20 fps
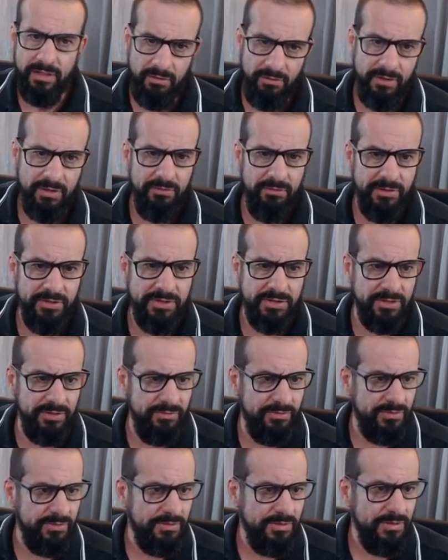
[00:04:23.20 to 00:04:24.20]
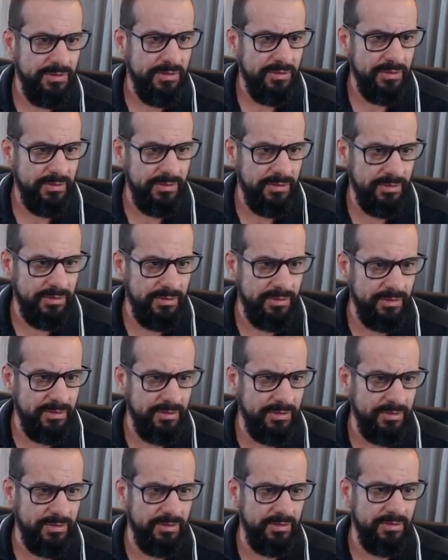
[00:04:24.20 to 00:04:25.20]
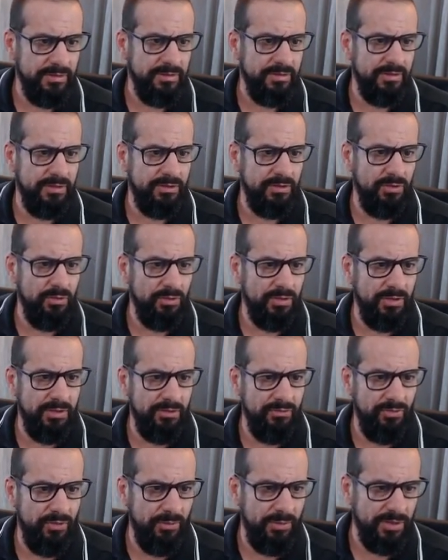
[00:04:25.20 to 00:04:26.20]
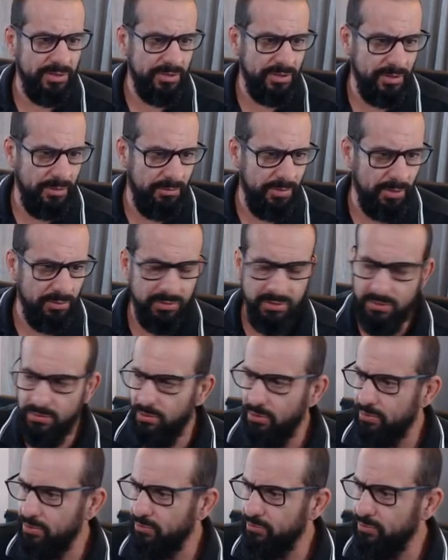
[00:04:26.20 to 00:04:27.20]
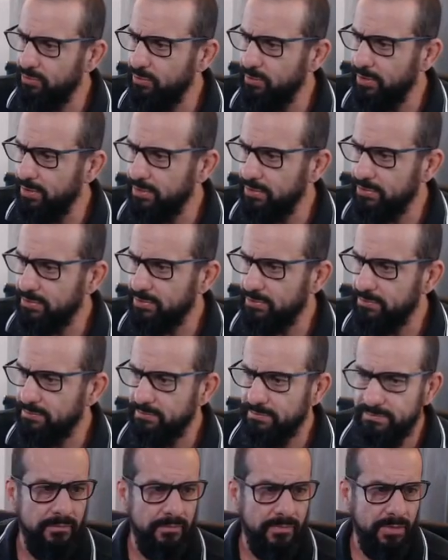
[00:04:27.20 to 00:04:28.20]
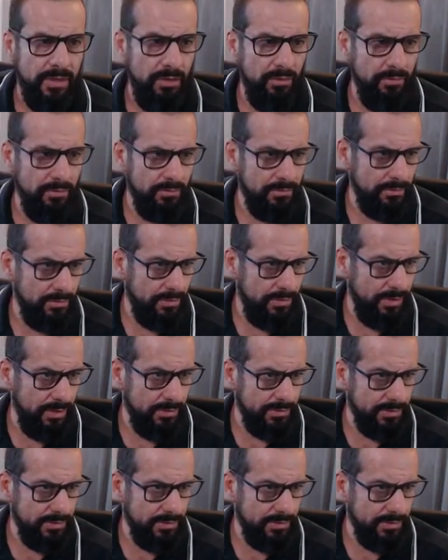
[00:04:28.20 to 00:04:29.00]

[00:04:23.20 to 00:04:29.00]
receive the Tolkien information about the Lord of the Rings. Now let's